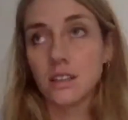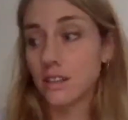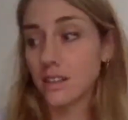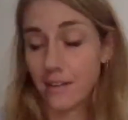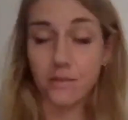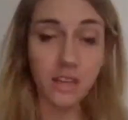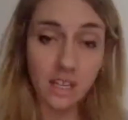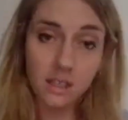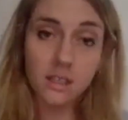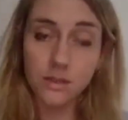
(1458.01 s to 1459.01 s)
Uh,
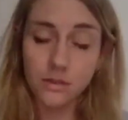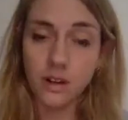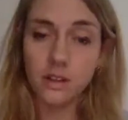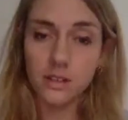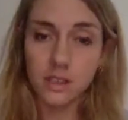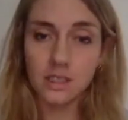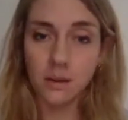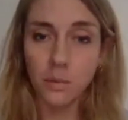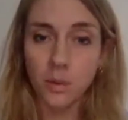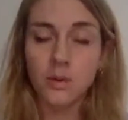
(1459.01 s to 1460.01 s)
caffeine is a very good
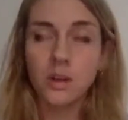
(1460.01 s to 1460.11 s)
example.